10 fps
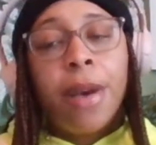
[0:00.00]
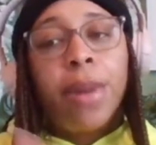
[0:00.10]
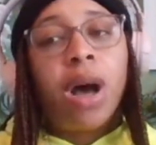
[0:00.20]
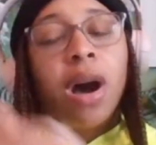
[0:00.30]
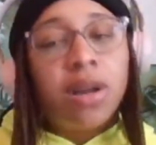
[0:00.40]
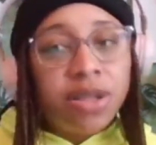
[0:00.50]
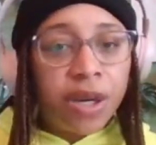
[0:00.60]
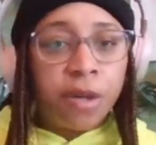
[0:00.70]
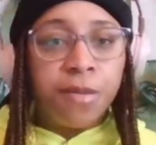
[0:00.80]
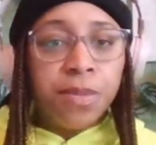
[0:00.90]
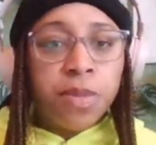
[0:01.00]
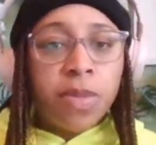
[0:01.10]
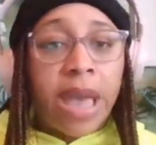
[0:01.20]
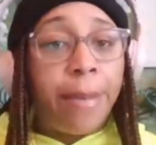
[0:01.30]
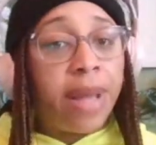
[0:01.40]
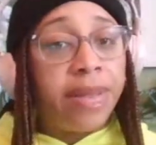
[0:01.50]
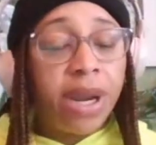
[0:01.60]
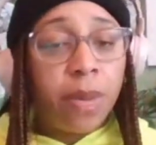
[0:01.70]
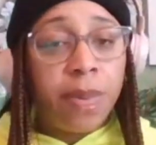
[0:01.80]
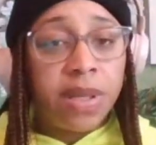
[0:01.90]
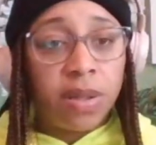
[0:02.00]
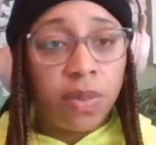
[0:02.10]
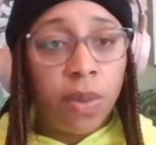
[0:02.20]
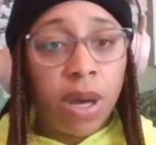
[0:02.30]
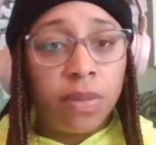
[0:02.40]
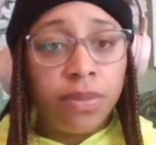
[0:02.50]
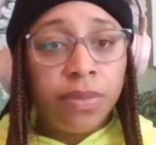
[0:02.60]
But I also have my therapist as well.